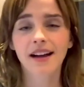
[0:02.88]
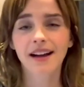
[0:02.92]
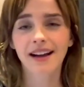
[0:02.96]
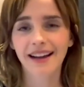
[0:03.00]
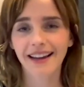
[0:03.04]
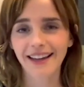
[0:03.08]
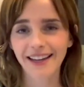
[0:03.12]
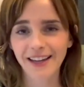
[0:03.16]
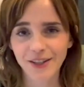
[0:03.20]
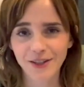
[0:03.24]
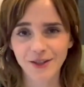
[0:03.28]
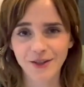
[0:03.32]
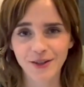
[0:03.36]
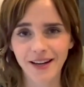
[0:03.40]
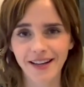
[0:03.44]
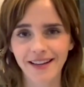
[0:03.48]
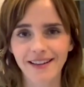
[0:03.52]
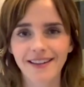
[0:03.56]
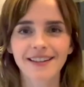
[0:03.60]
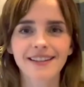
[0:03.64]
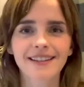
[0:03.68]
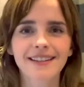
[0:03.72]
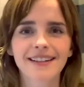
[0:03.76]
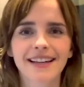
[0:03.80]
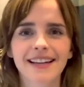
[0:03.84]
Hi,
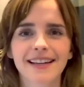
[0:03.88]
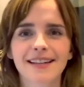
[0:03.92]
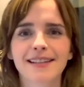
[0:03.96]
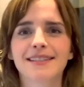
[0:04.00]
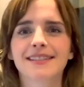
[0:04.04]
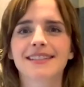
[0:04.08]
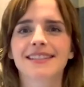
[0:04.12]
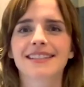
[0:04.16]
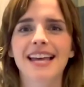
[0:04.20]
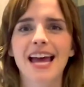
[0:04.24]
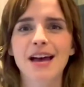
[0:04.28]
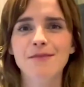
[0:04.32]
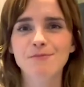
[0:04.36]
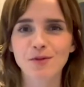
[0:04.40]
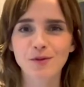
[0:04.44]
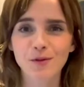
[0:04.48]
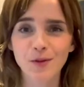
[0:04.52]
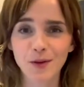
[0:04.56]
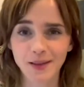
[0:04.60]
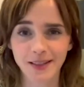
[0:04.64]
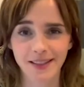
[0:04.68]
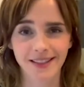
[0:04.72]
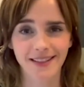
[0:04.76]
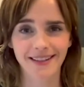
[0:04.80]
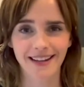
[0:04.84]
Catriona. It's Emma
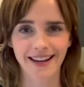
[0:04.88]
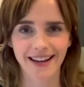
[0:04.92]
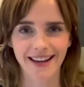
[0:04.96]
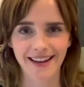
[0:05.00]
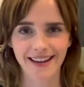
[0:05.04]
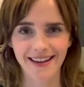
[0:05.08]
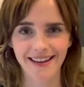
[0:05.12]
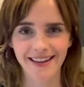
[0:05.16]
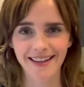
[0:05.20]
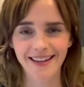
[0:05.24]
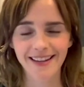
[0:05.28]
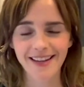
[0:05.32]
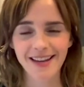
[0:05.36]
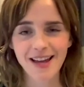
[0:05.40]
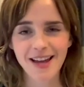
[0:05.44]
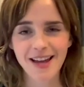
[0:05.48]
Watson here.